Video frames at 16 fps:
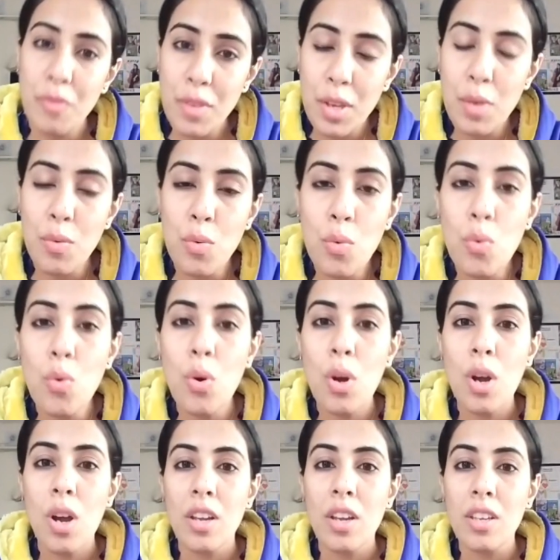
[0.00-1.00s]
few
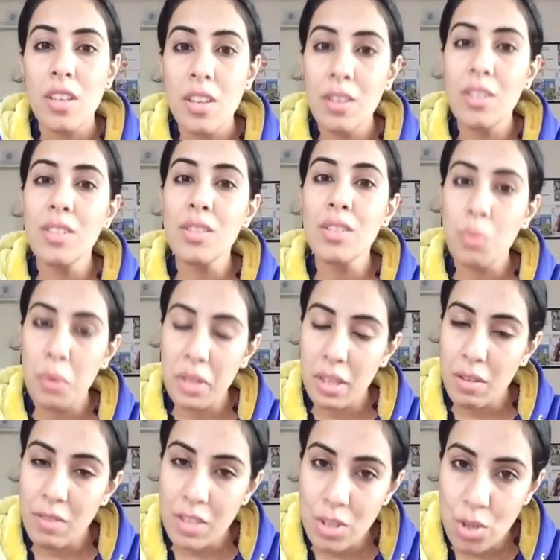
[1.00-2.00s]
years with
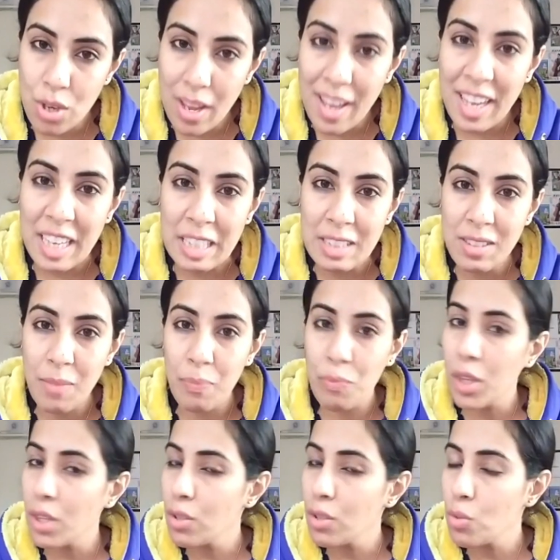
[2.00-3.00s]
our child,
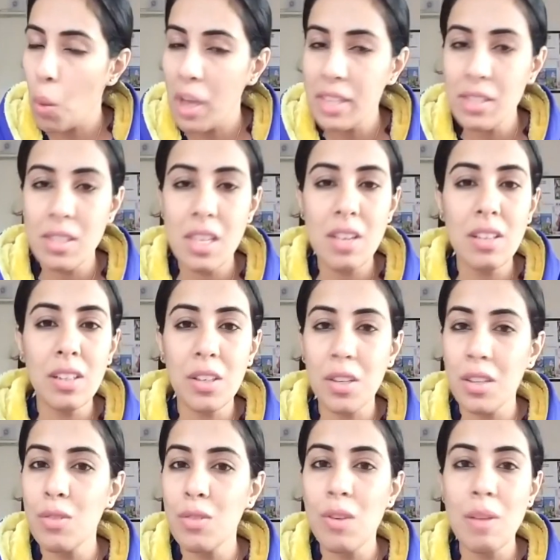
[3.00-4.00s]
because once they'll
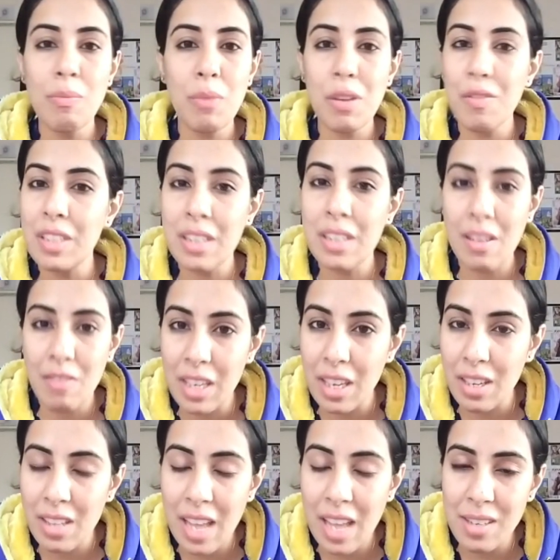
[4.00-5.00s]
grow up we will never
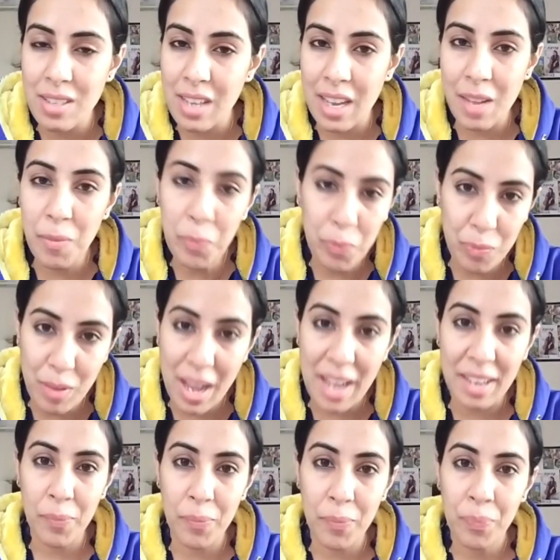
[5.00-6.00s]
get that time
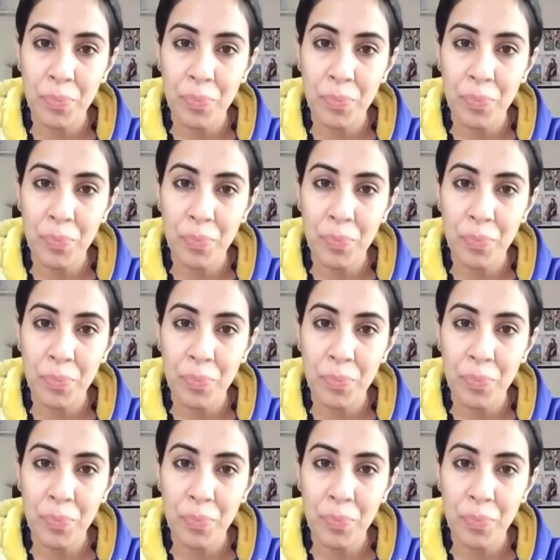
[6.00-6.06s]
back?